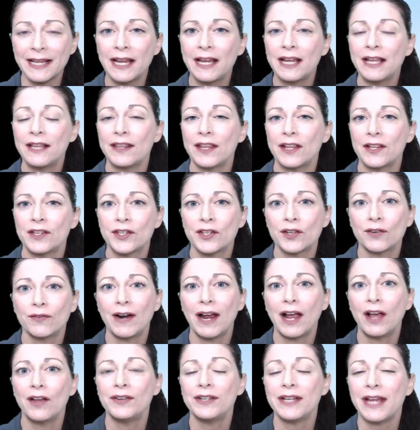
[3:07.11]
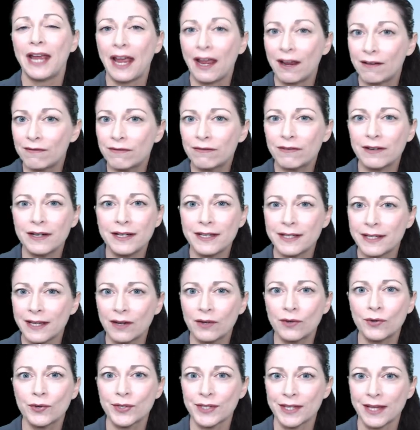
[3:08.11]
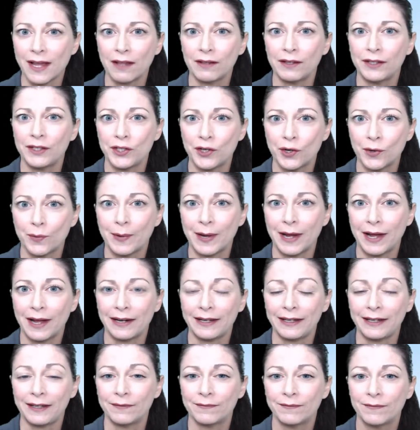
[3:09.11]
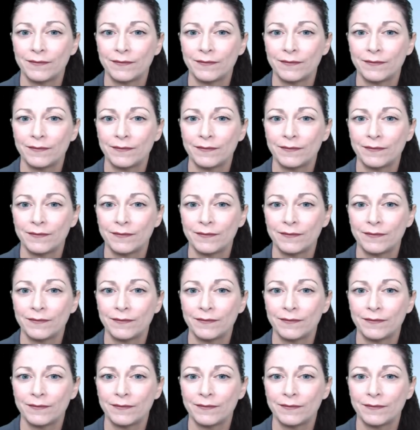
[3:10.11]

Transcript: that surround every single cell in your body.